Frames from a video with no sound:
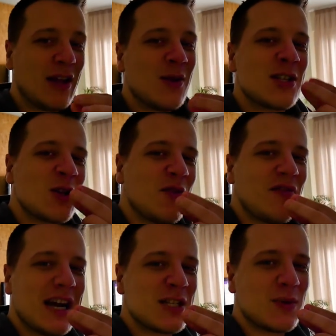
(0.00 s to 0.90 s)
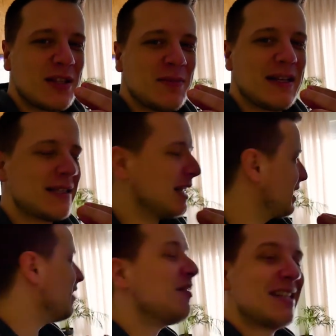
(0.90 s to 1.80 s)
Ilona's so fast with them that it's
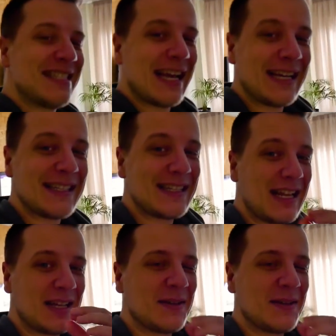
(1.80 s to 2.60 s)
like every second it's